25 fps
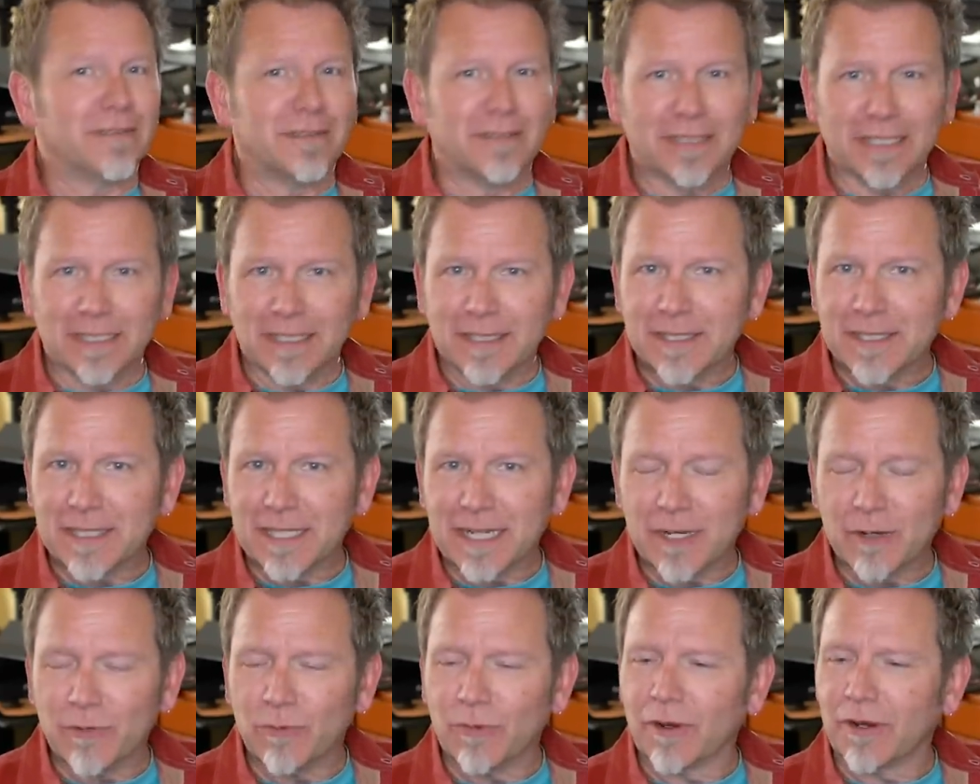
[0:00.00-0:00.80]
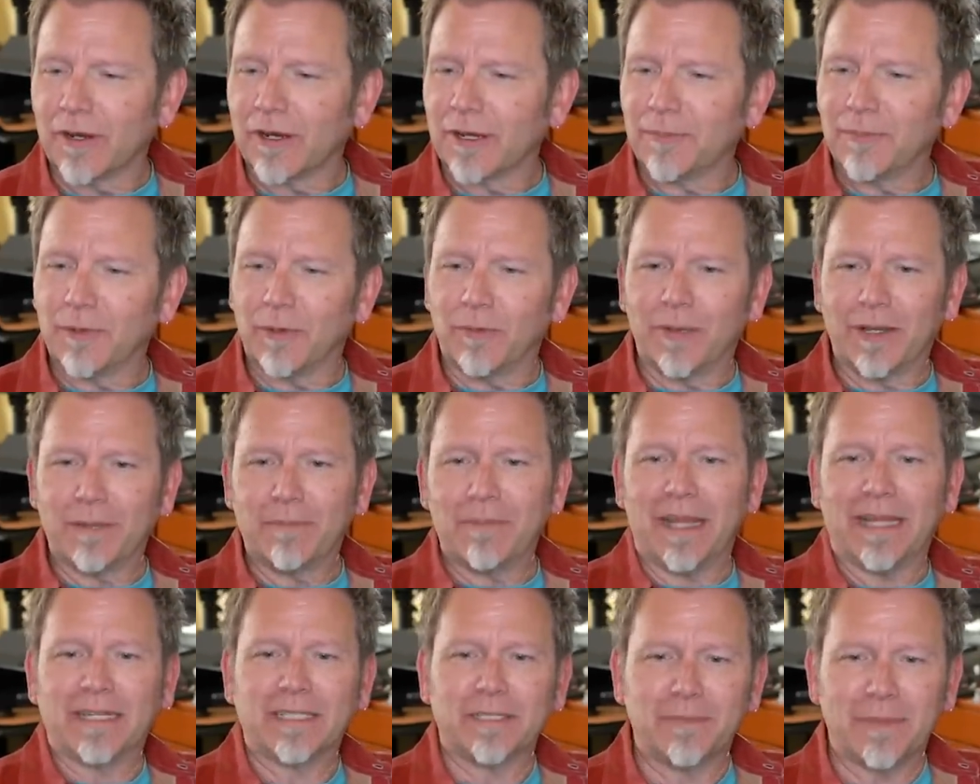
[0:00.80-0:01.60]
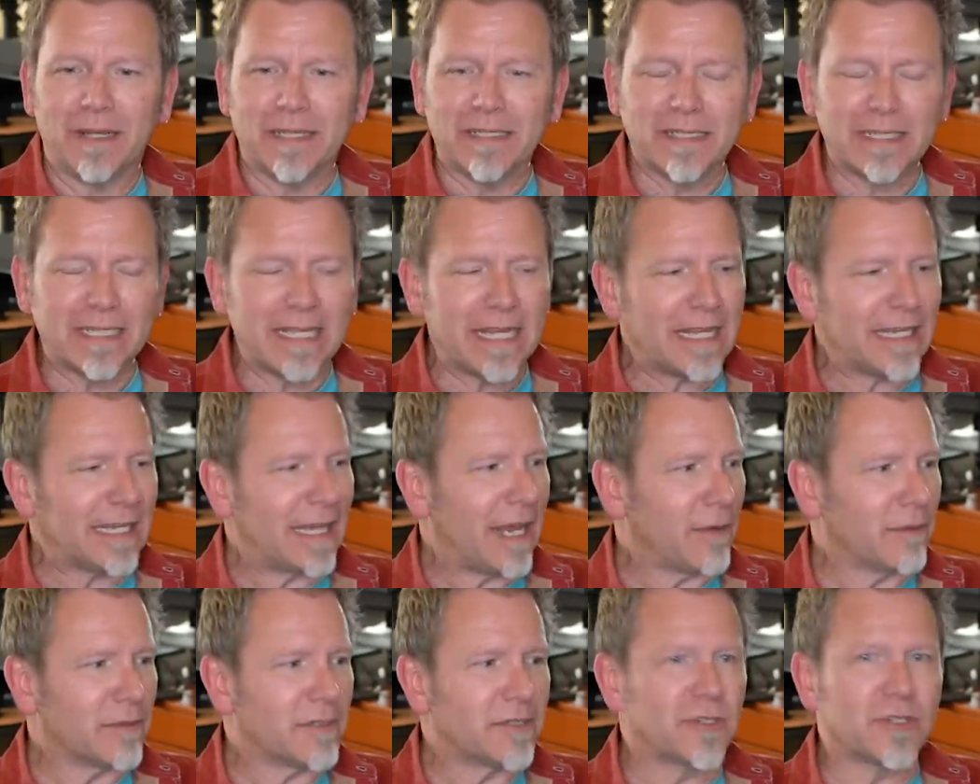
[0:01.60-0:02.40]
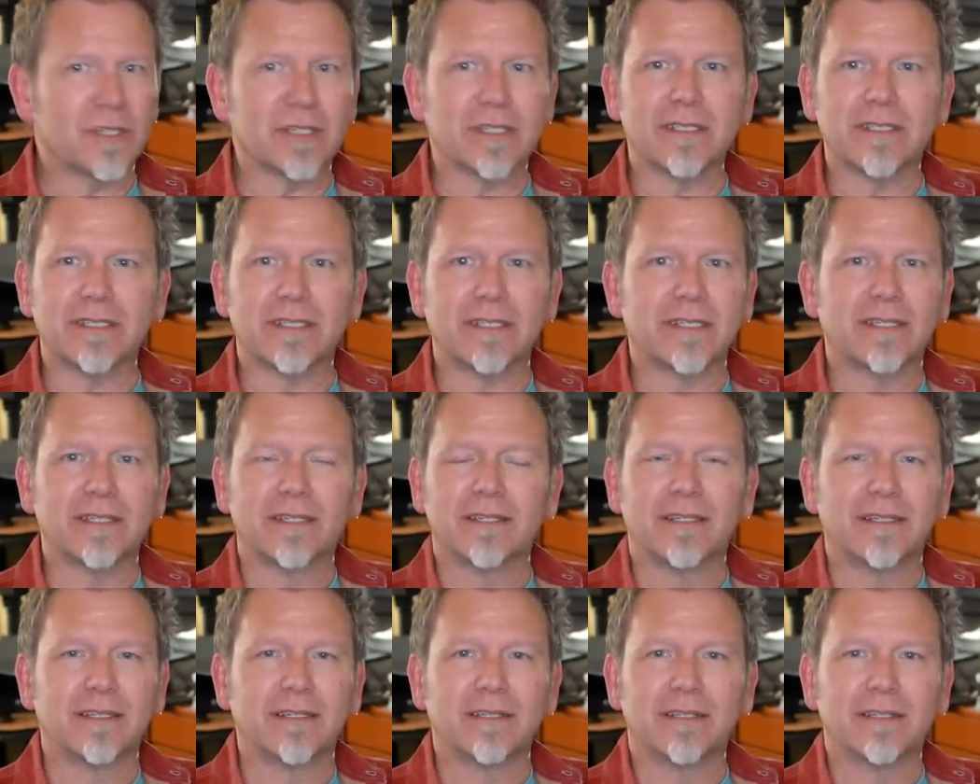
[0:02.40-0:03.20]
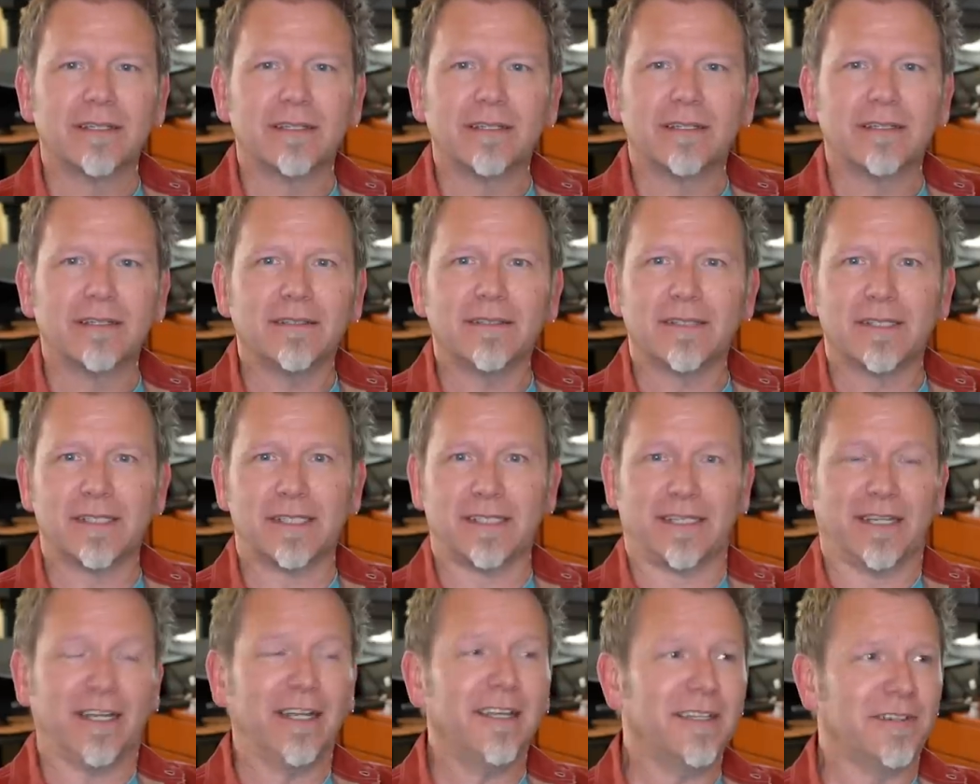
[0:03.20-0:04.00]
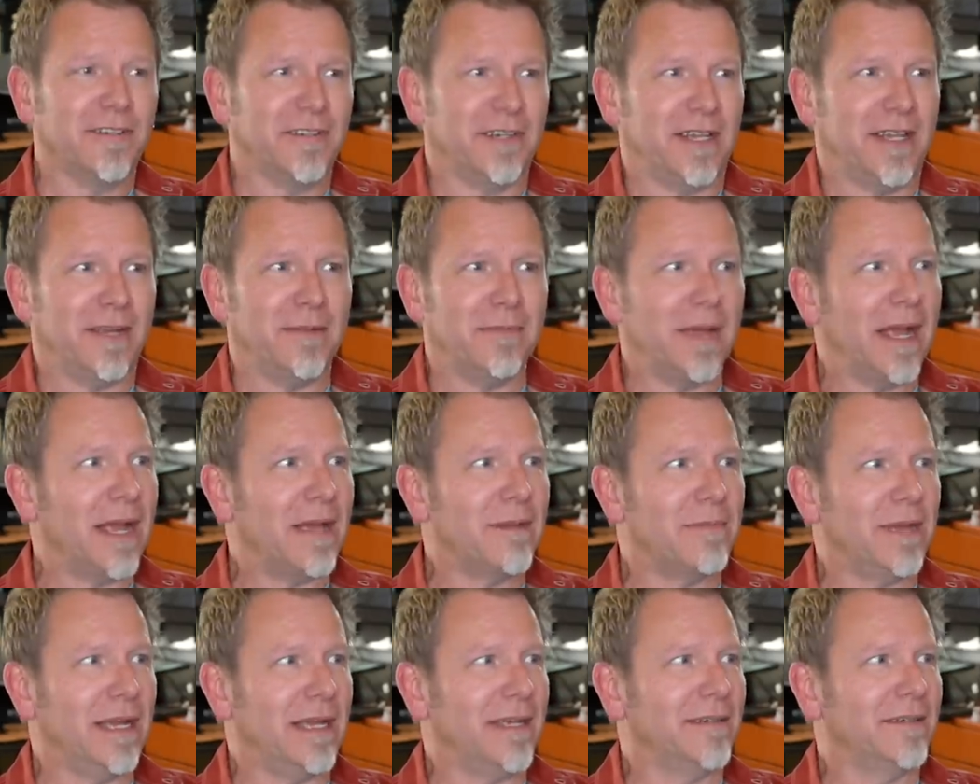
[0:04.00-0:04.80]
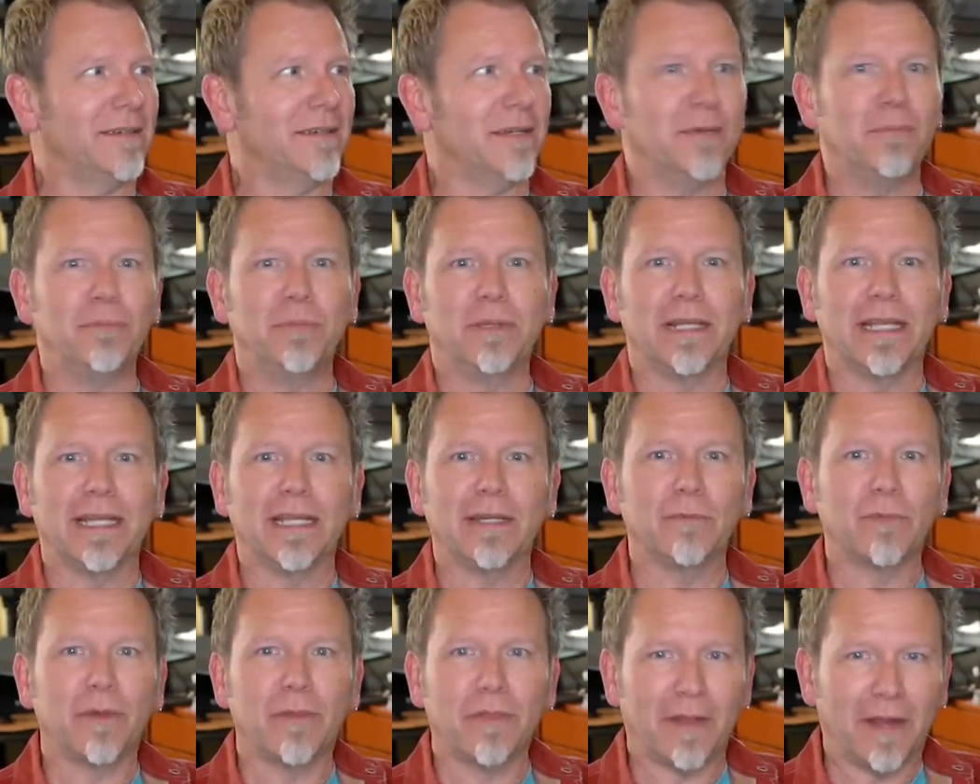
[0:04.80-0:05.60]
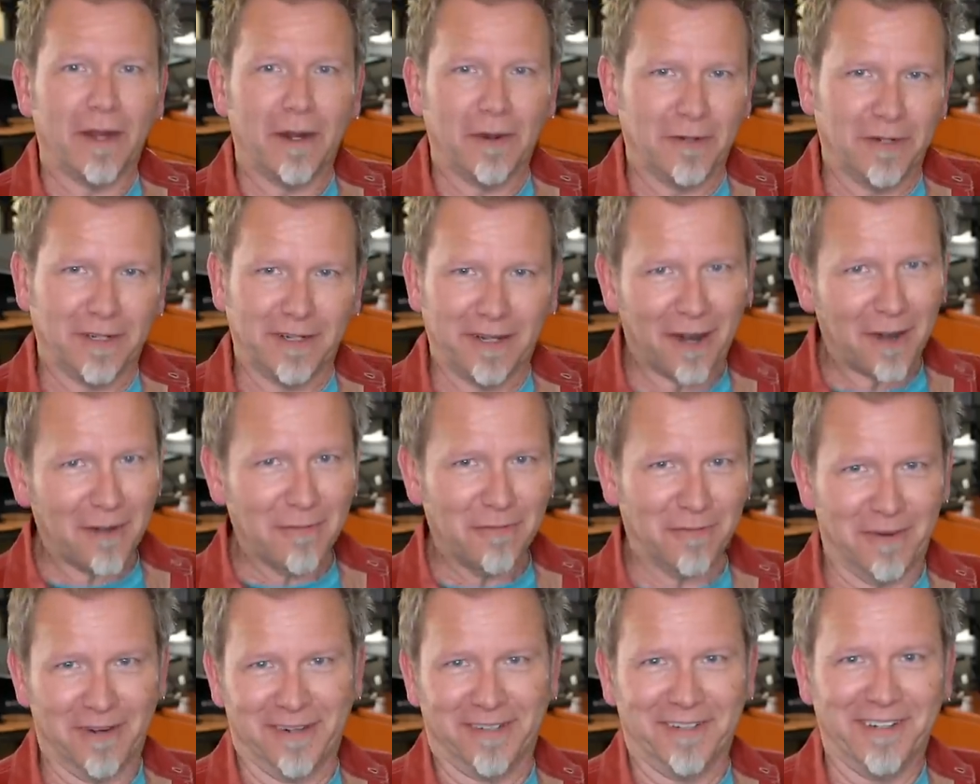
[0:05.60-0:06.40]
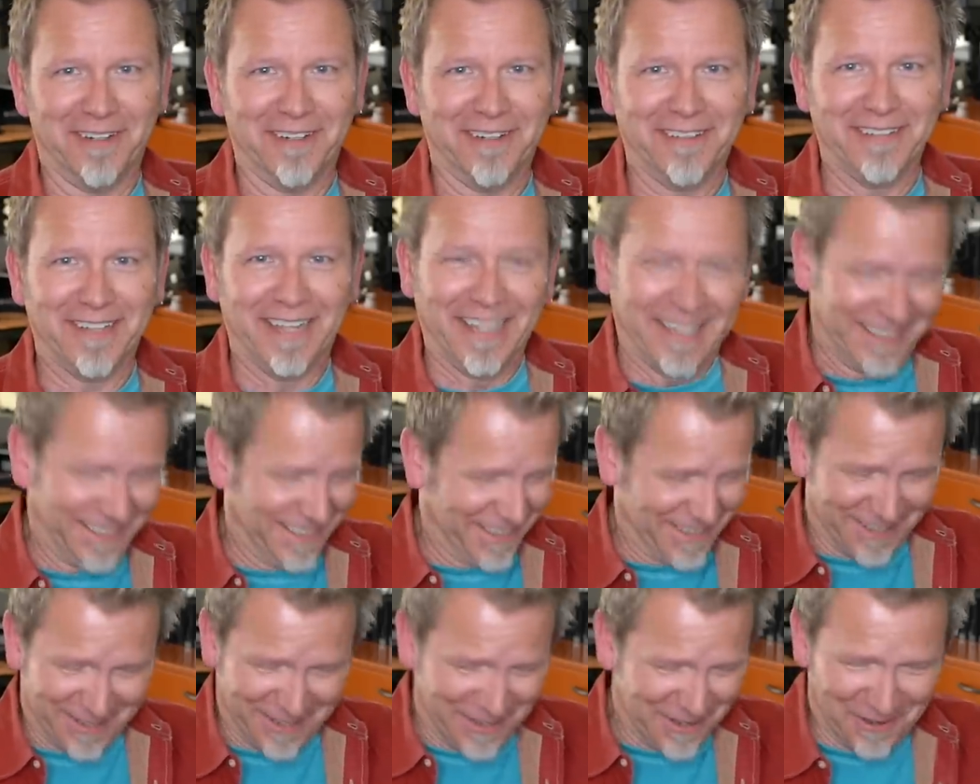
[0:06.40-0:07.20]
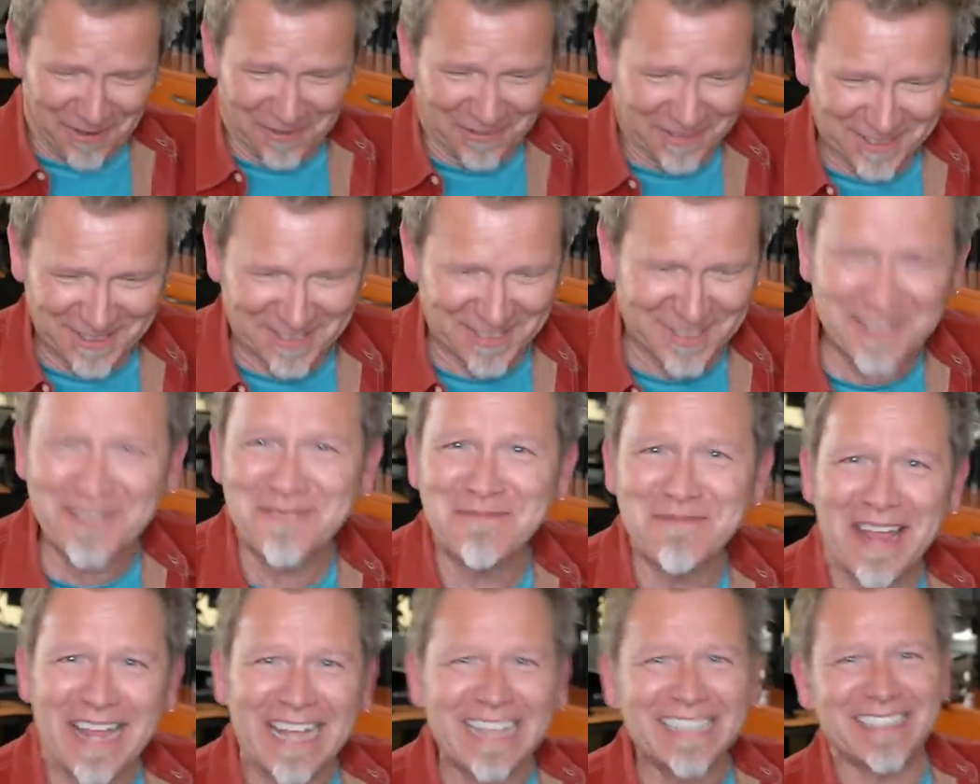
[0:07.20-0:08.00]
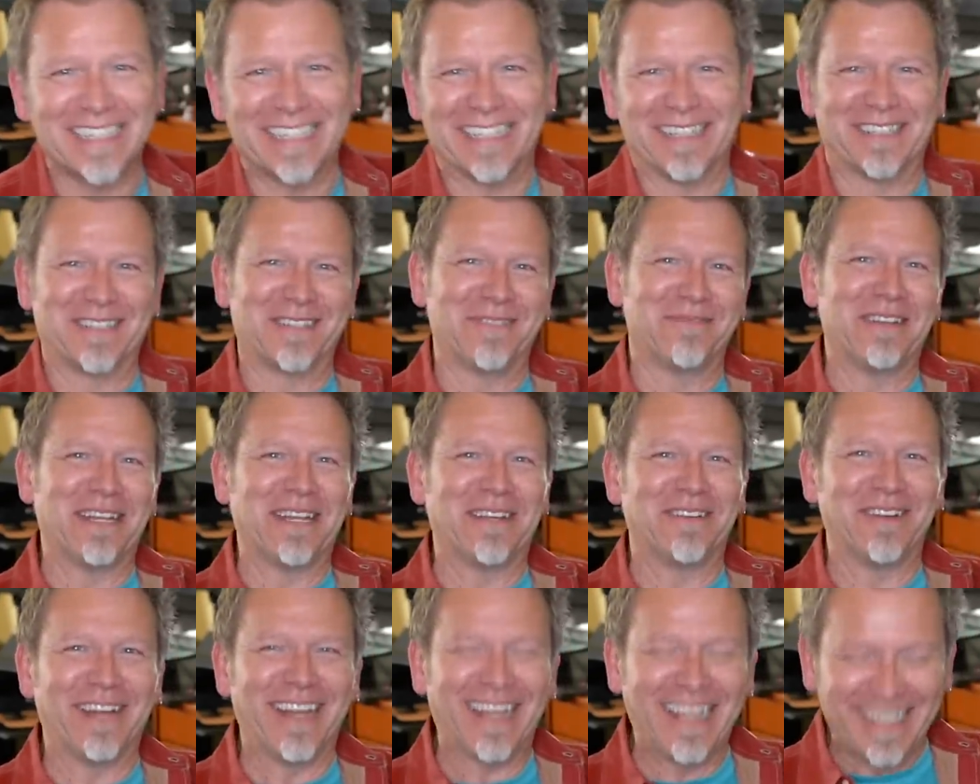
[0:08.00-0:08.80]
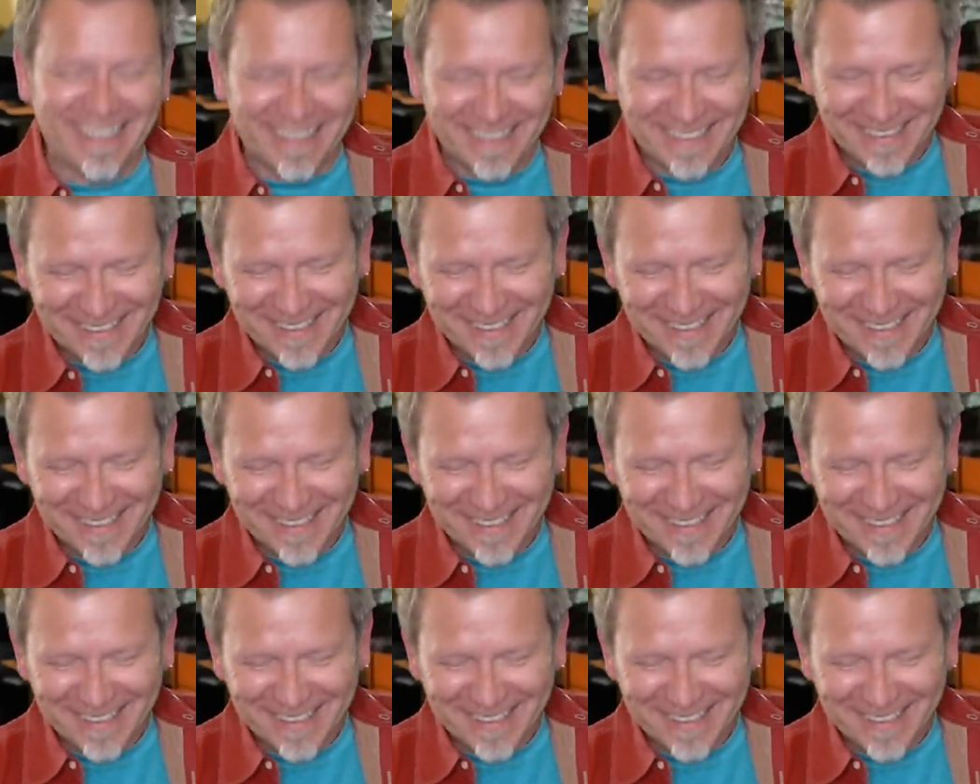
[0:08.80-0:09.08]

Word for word: Didn't say a word, but went back to my seat, and I was just stunned. I'm, I'm on a plane with Art Garfunkel. This is amazing to me, right?